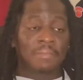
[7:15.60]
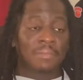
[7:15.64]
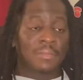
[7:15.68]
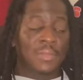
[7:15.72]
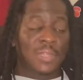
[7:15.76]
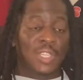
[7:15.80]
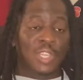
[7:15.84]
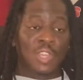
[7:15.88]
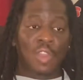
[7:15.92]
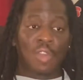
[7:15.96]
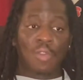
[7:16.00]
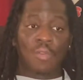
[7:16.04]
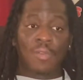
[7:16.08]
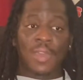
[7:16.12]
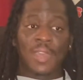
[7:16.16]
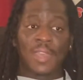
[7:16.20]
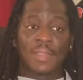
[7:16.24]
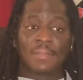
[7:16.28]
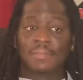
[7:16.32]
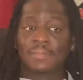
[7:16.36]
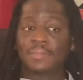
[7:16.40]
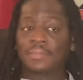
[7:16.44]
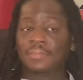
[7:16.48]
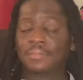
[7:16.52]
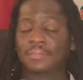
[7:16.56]
You know what?
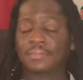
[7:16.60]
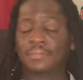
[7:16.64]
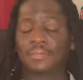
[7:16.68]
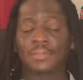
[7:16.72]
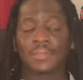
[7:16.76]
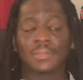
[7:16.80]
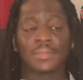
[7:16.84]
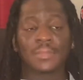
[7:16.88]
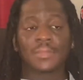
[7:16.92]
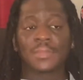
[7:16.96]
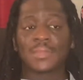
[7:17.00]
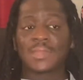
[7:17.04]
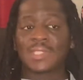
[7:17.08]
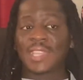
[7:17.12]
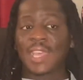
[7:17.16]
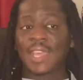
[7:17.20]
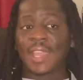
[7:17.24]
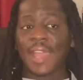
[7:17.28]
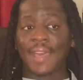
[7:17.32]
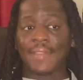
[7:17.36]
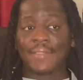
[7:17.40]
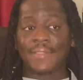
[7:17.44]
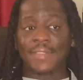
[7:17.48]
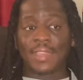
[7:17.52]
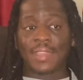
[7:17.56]
C'est la
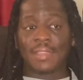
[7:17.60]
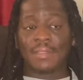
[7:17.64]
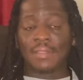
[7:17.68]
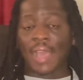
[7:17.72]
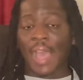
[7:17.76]
vie.